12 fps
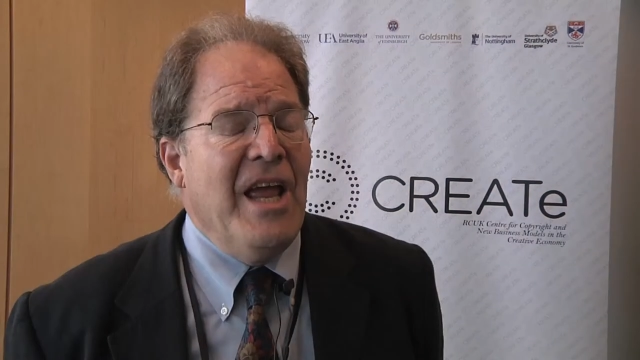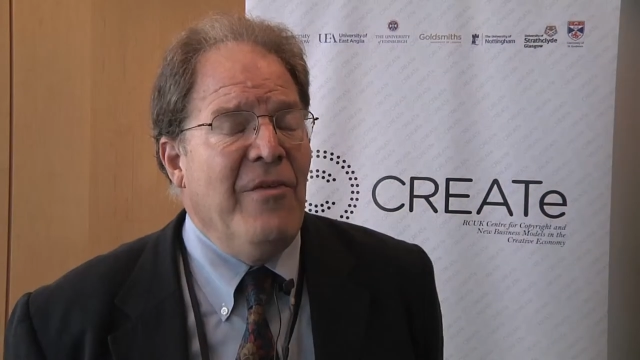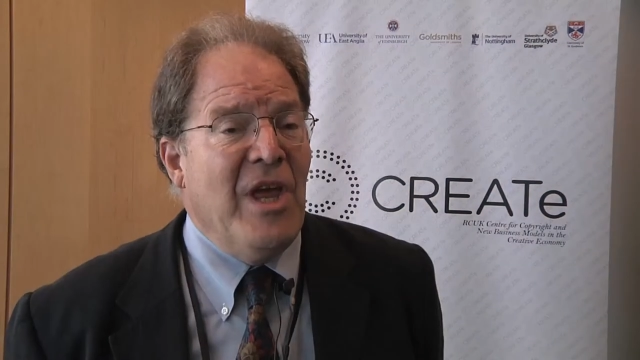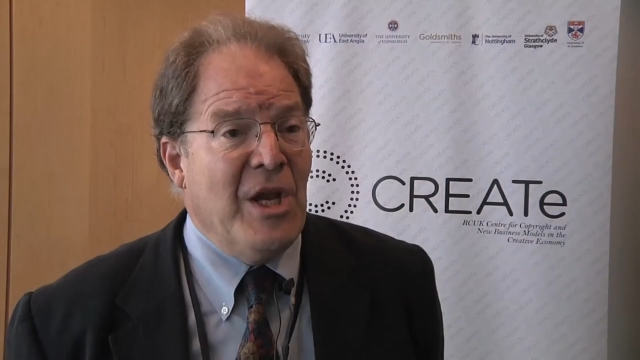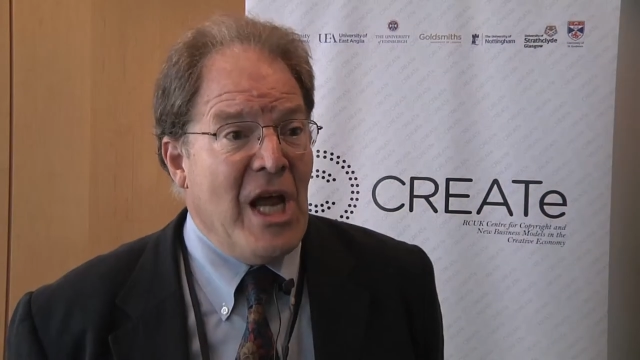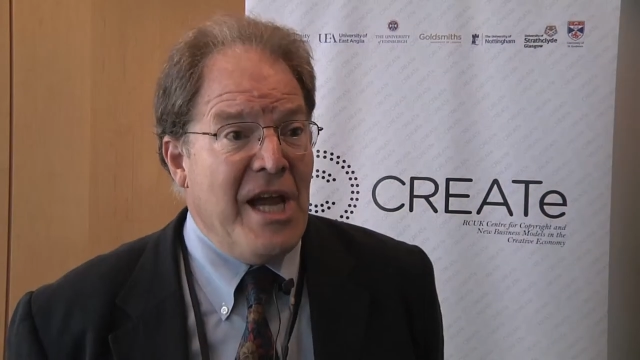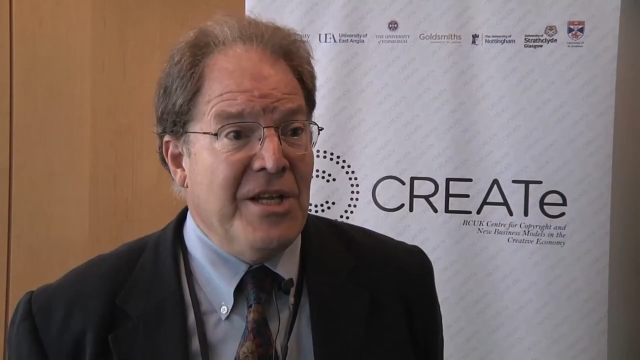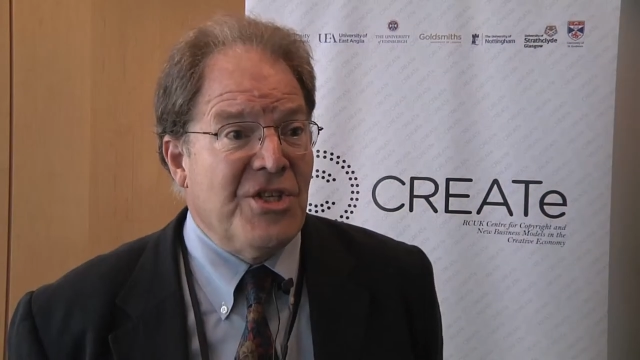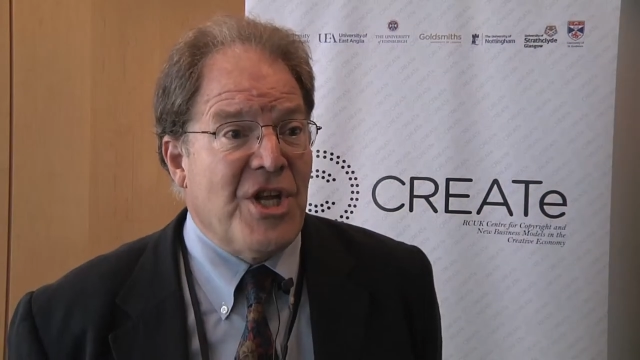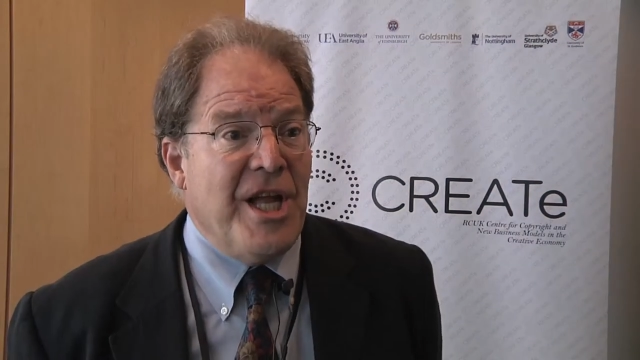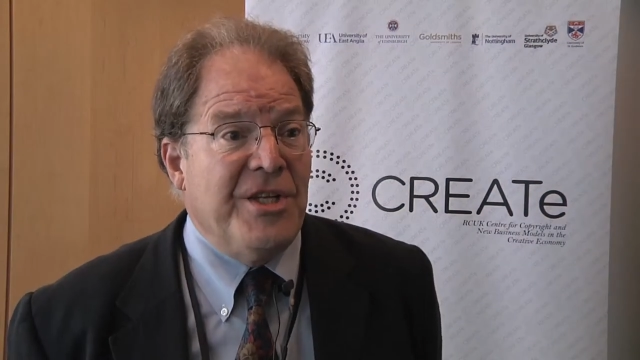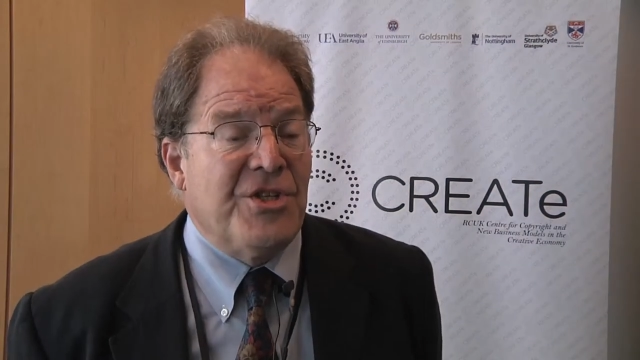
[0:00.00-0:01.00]
In the United
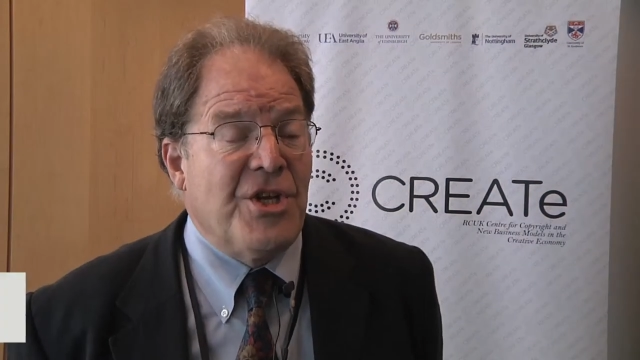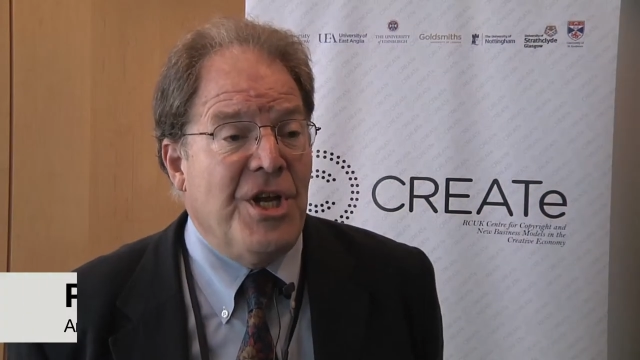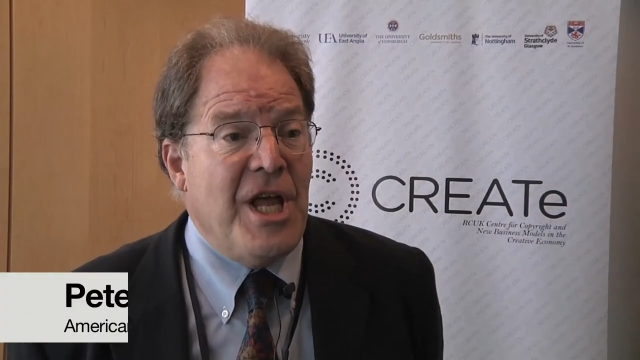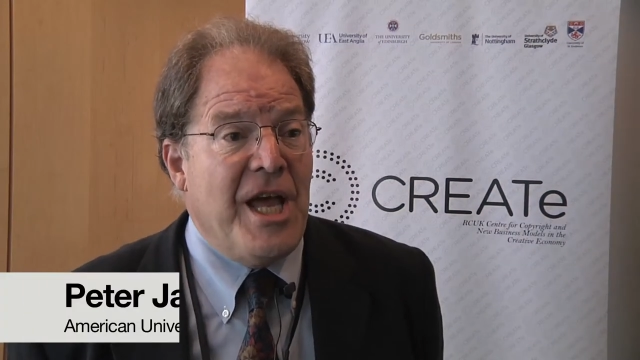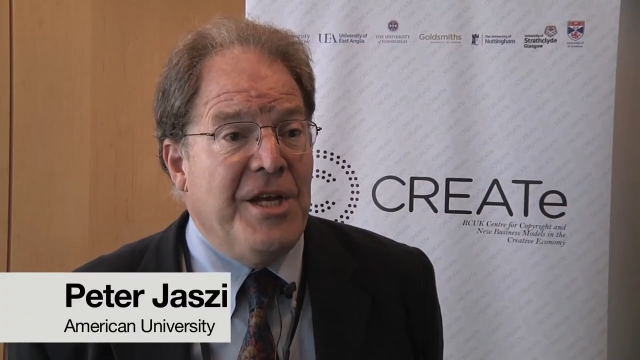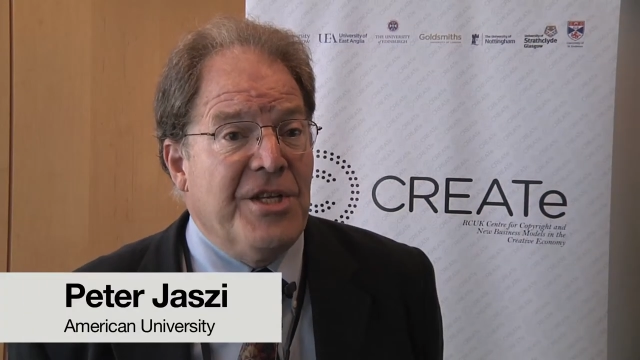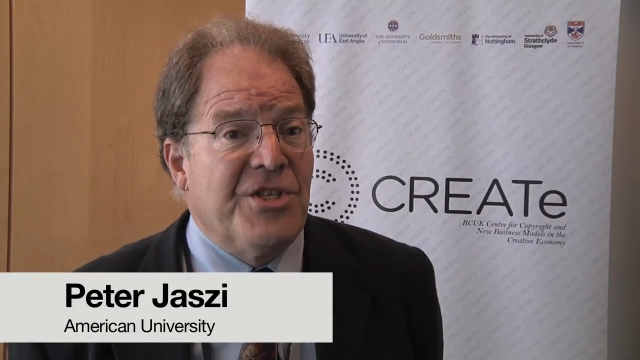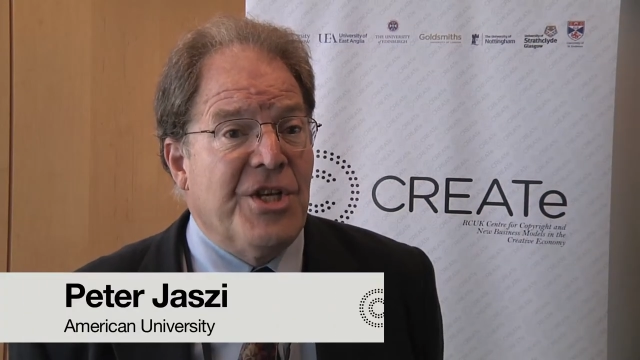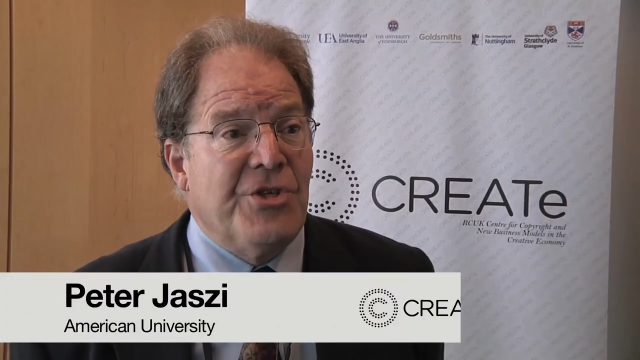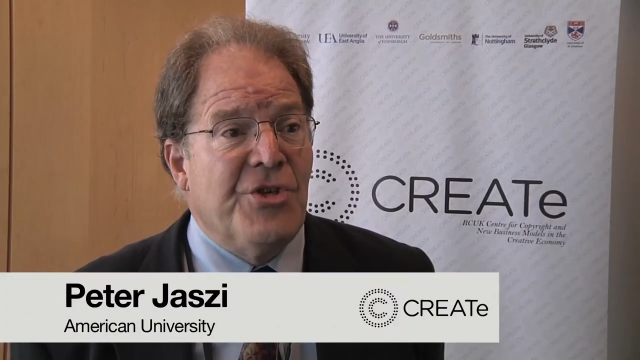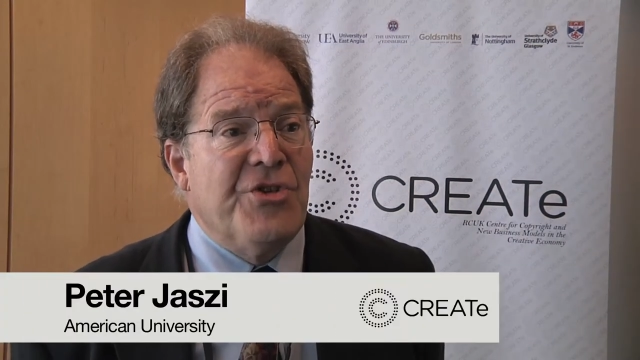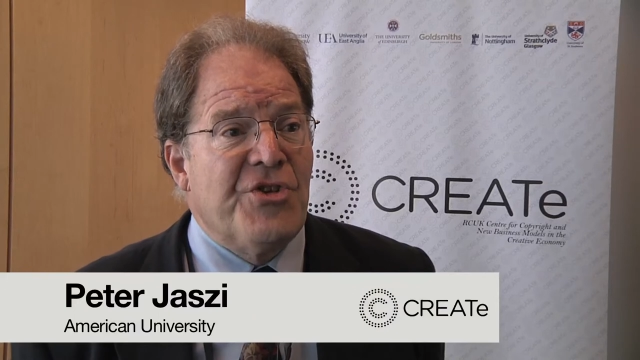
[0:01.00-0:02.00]
States today,
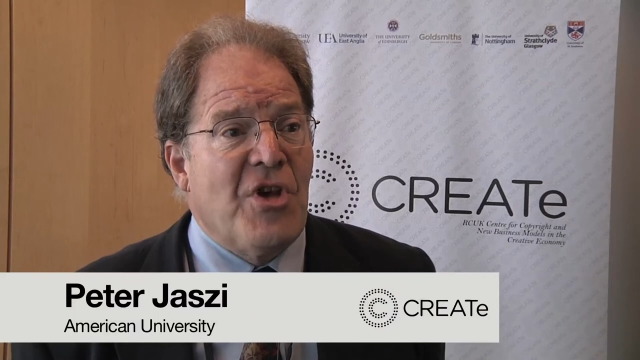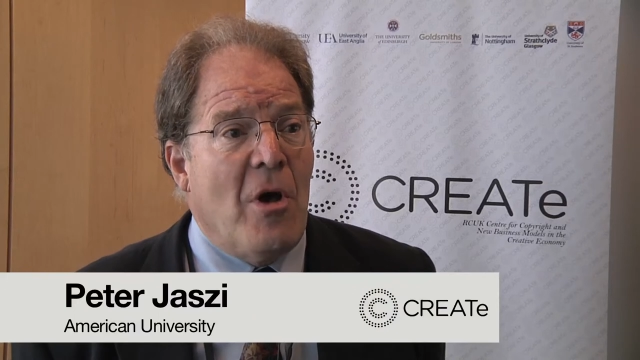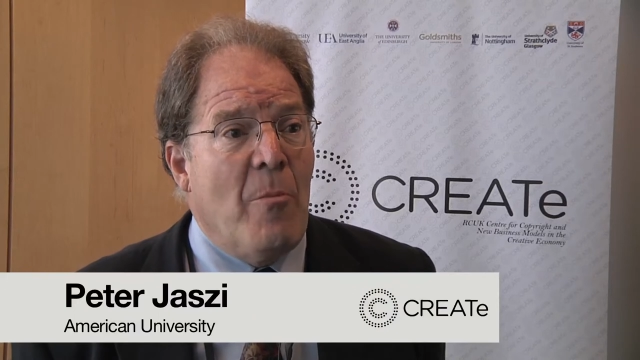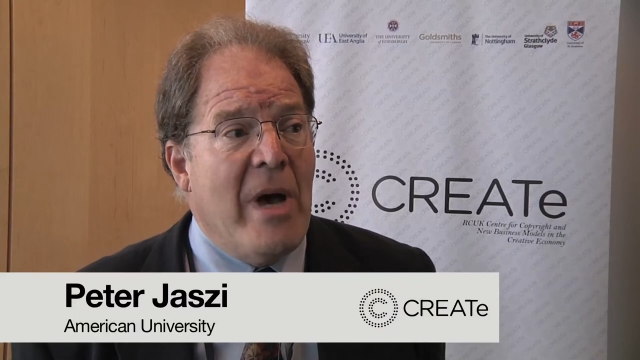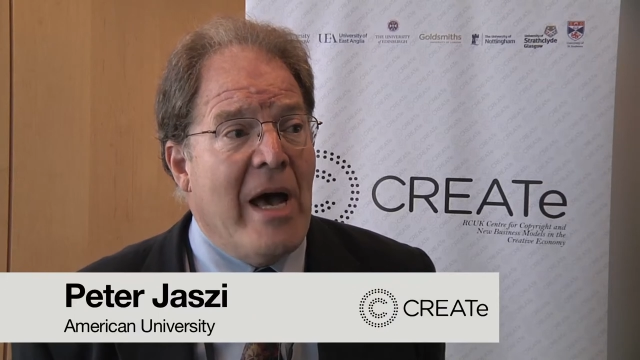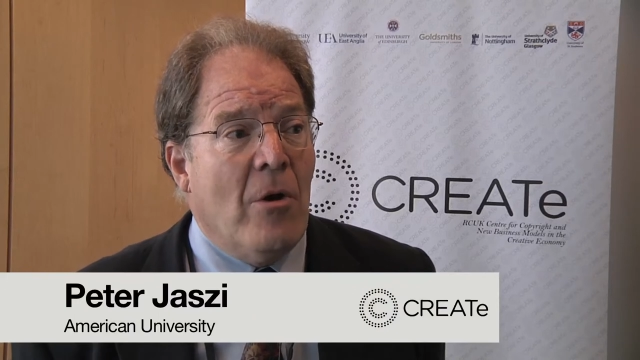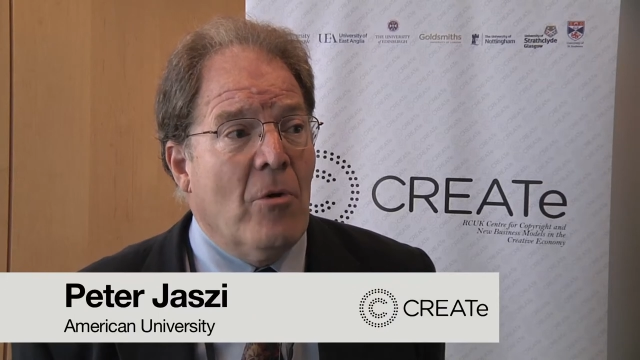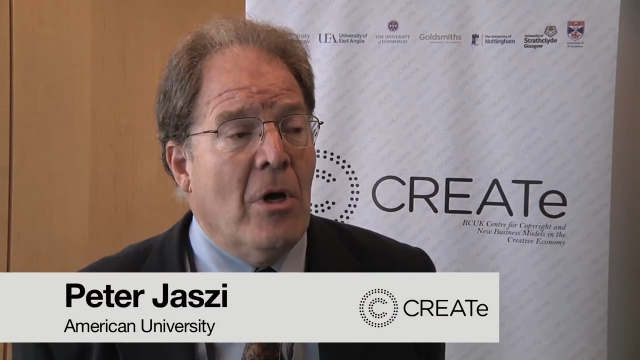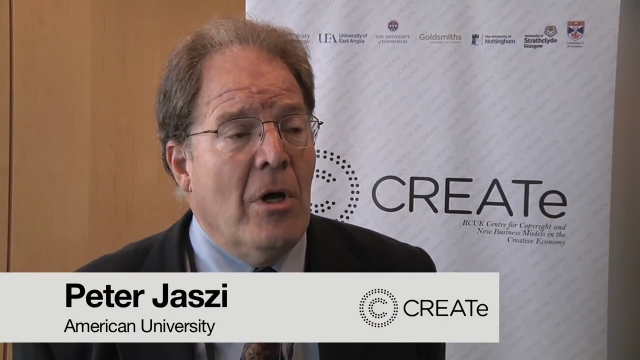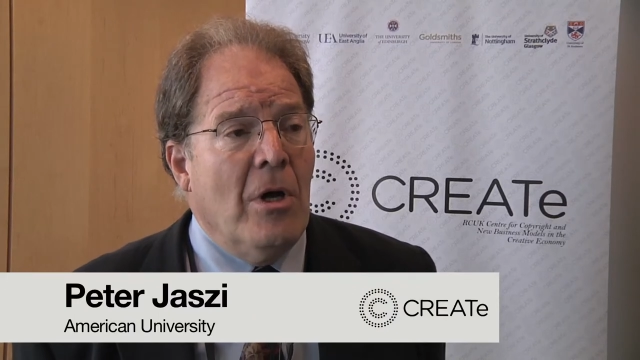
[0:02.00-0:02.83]
decisions about